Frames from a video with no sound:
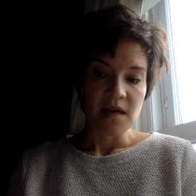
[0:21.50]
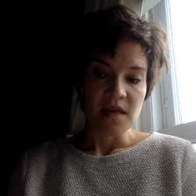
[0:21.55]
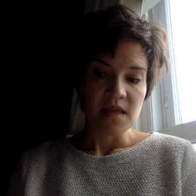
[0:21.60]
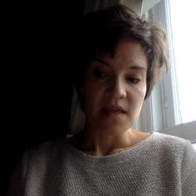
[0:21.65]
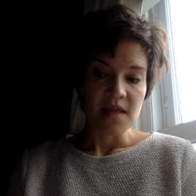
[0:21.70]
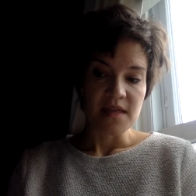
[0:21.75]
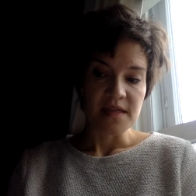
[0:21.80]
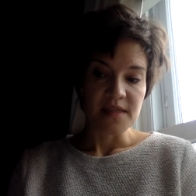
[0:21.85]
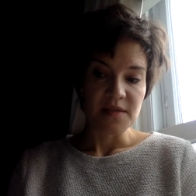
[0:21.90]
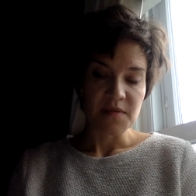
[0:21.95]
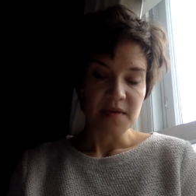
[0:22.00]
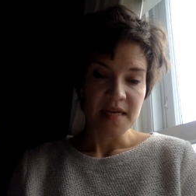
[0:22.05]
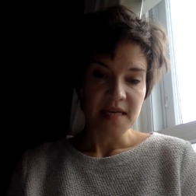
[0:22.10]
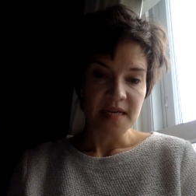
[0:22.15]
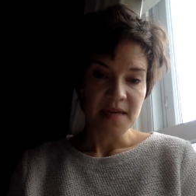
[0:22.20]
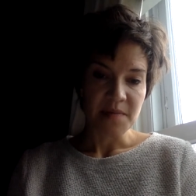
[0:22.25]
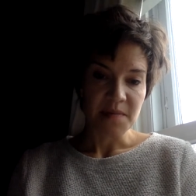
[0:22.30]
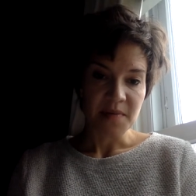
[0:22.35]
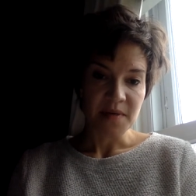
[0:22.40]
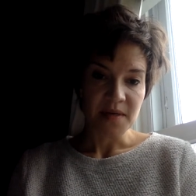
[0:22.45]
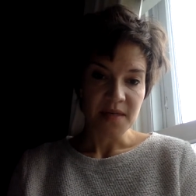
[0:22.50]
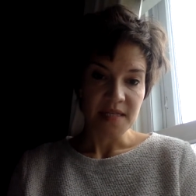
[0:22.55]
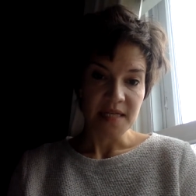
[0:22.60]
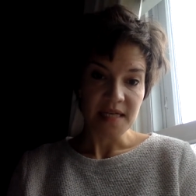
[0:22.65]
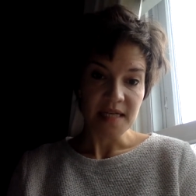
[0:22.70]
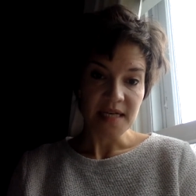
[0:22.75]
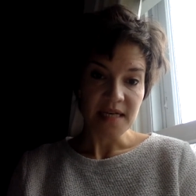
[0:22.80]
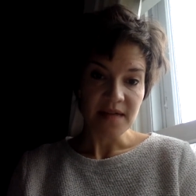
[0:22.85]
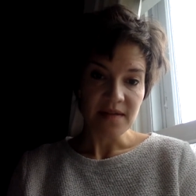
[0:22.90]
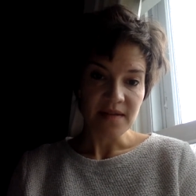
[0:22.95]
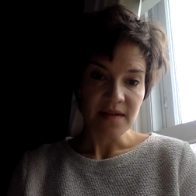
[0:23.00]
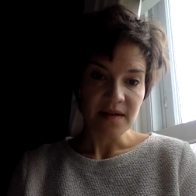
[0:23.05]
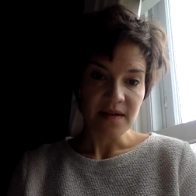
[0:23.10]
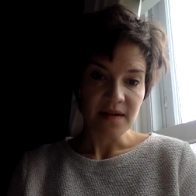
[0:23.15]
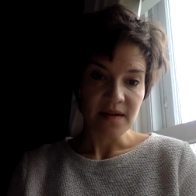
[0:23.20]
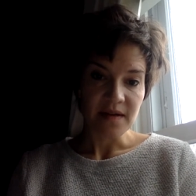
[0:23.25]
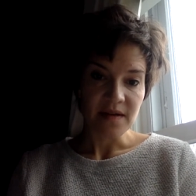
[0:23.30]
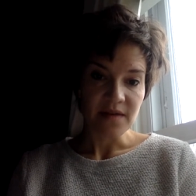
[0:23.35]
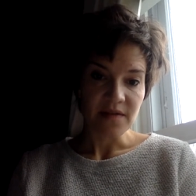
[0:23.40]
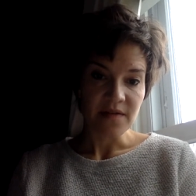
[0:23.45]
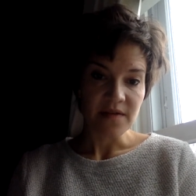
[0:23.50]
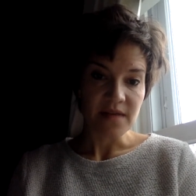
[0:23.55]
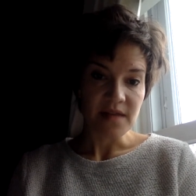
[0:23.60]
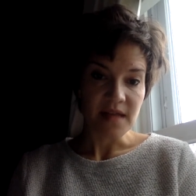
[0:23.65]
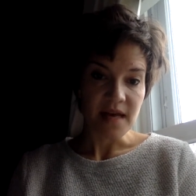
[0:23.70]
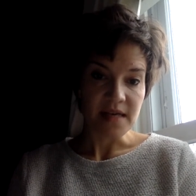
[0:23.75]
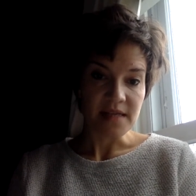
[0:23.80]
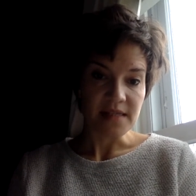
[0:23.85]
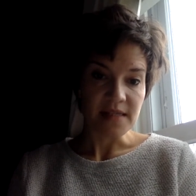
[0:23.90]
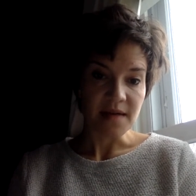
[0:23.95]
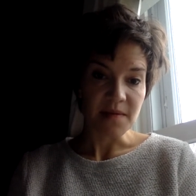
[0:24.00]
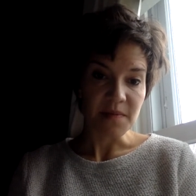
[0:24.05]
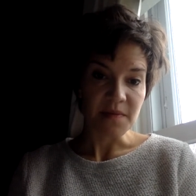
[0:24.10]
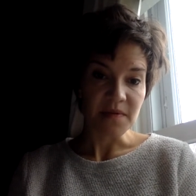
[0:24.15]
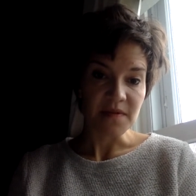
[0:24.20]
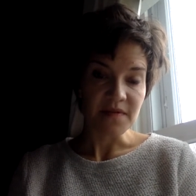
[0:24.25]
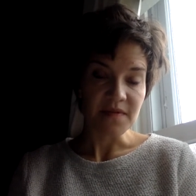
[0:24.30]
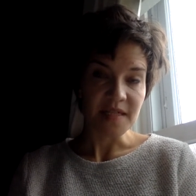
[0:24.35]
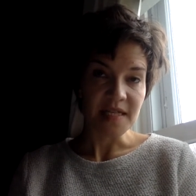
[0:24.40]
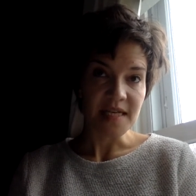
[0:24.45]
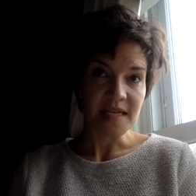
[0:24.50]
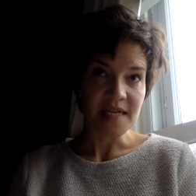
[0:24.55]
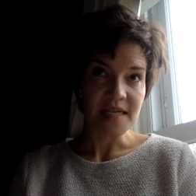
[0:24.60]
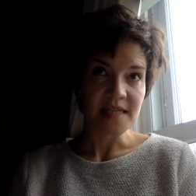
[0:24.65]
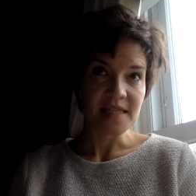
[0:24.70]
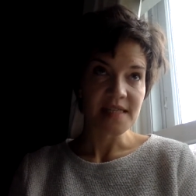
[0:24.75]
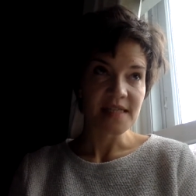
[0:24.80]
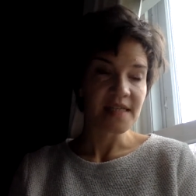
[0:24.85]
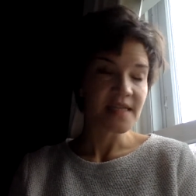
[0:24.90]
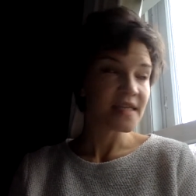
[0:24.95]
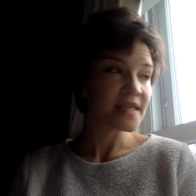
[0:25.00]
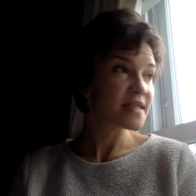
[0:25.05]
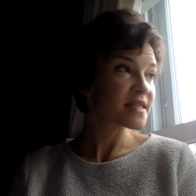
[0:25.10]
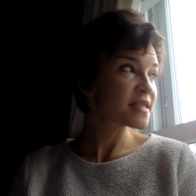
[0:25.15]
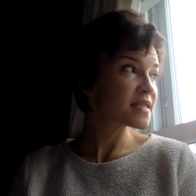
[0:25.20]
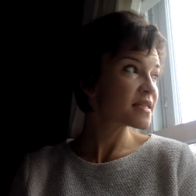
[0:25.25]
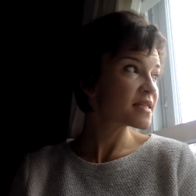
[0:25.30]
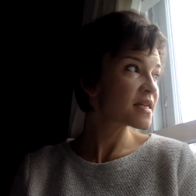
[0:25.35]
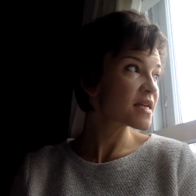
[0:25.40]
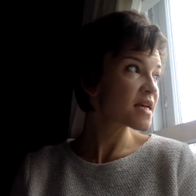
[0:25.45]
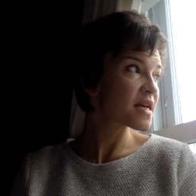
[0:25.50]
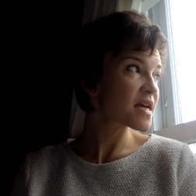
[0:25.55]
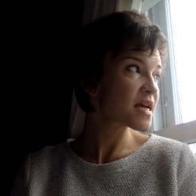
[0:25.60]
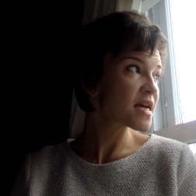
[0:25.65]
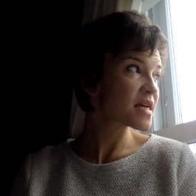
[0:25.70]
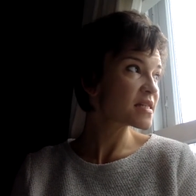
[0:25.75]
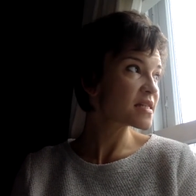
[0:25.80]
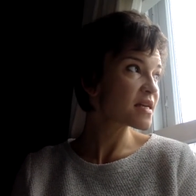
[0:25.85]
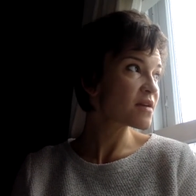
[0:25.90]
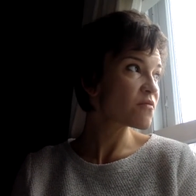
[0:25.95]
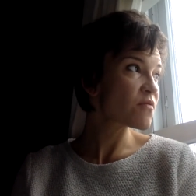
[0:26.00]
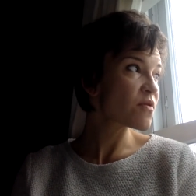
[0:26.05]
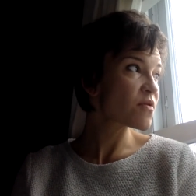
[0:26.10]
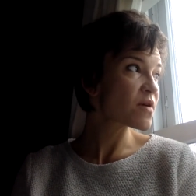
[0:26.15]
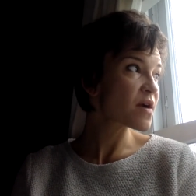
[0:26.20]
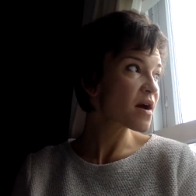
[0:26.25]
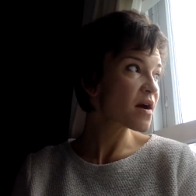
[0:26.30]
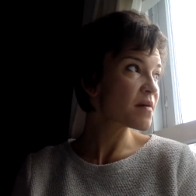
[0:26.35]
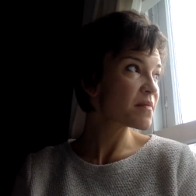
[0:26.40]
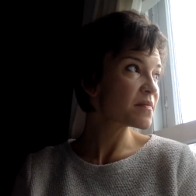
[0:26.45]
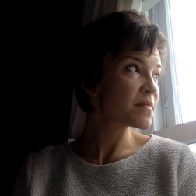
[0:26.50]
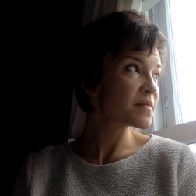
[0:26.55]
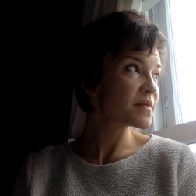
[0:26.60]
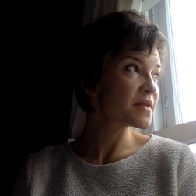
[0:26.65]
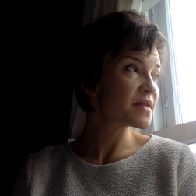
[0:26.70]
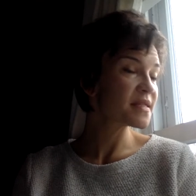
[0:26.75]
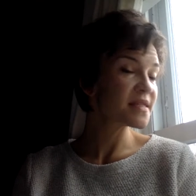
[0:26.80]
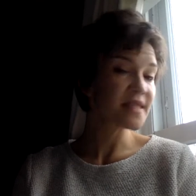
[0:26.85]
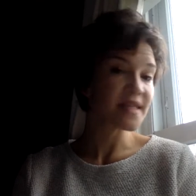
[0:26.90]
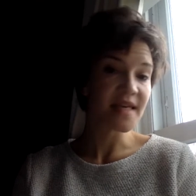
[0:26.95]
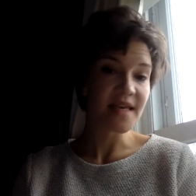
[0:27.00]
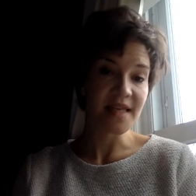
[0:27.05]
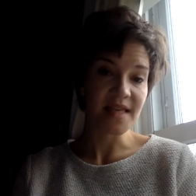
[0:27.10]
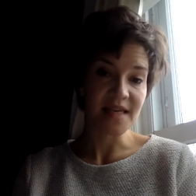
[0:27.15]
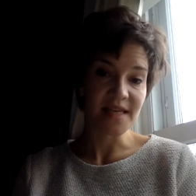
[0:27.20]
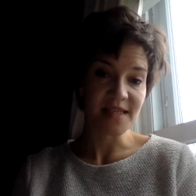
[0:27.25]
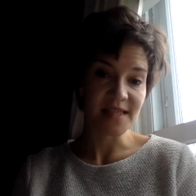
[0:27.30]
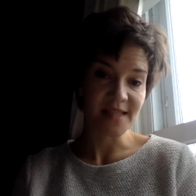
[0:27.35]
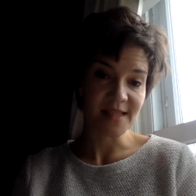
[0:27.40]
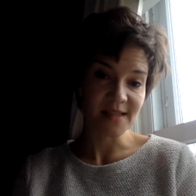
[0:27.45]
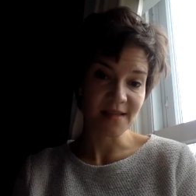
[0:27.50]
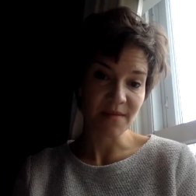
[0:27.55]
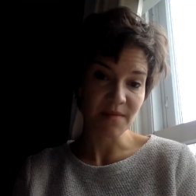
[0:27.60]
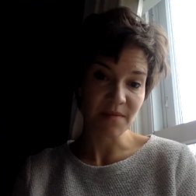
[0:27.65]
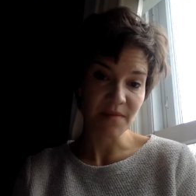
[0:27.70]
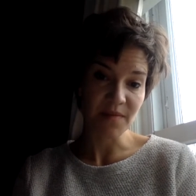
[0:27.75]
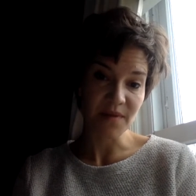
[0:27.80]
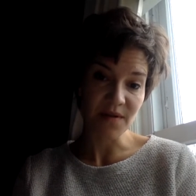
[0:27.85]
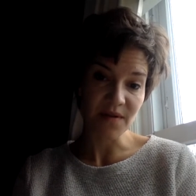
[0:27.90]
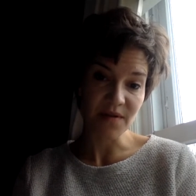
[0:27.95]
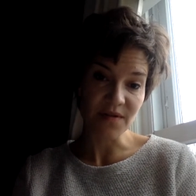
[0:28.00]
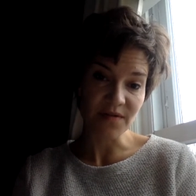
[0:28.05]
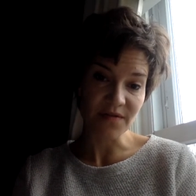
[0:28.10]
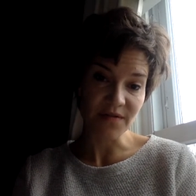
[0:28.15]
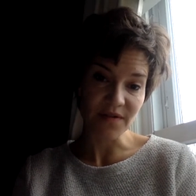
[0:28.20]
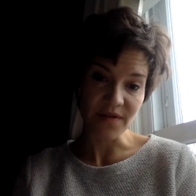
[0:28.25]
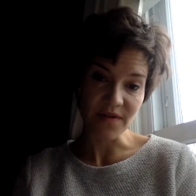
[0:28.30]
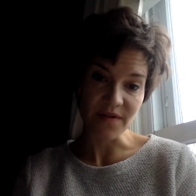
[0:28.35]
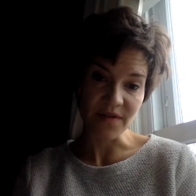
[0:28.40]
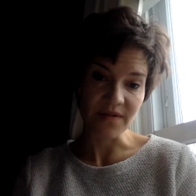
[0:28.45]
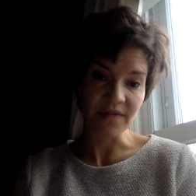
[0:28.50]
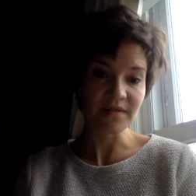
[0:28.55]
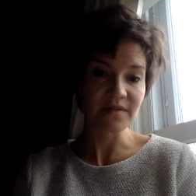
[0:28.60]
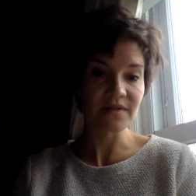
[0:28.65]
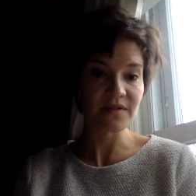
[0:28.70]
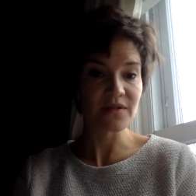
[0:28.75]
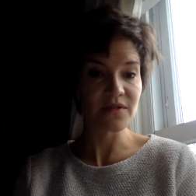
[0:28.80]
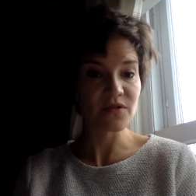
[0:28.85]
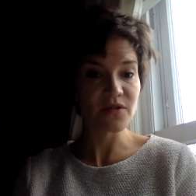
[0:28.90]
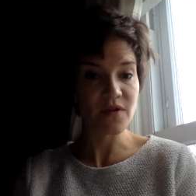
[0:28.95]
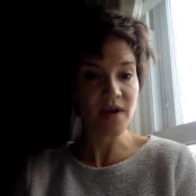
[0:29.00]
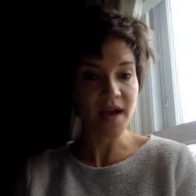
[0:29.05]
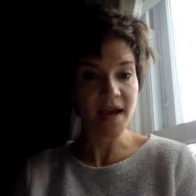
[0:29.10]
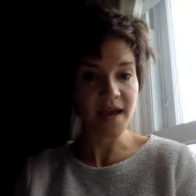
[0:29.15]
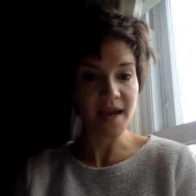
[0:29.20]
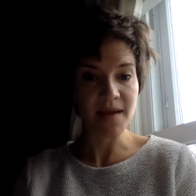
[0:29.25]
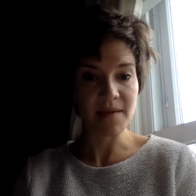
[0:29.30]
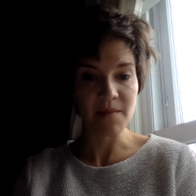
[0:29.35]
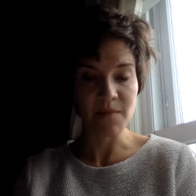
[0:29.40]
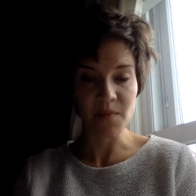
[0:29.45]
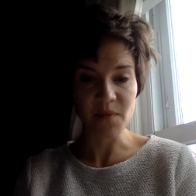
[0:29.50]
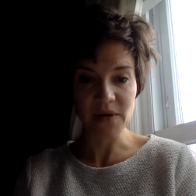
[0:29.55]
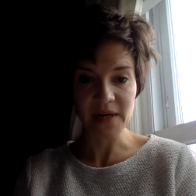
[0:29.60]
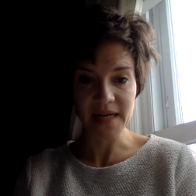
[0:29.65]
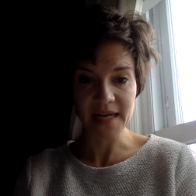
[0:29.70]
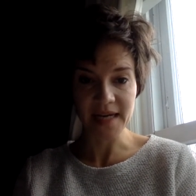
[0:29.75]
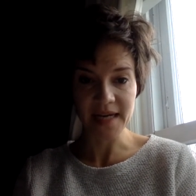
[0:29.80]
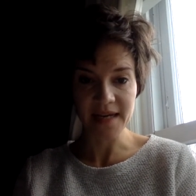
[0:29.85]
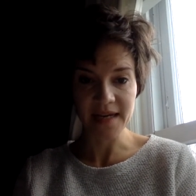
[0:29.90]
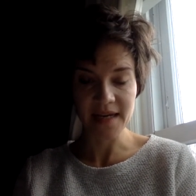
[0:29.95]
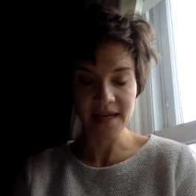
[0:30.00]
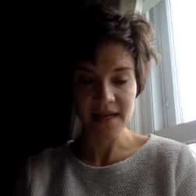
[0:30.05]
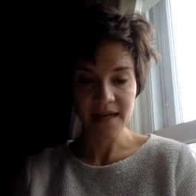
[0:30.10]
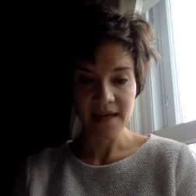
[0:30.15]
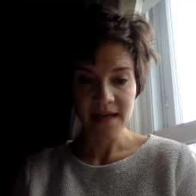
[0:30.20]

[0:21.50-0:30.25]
This week in particular, and over the last couple of days, and as I woke up to see this beautiful gray morning,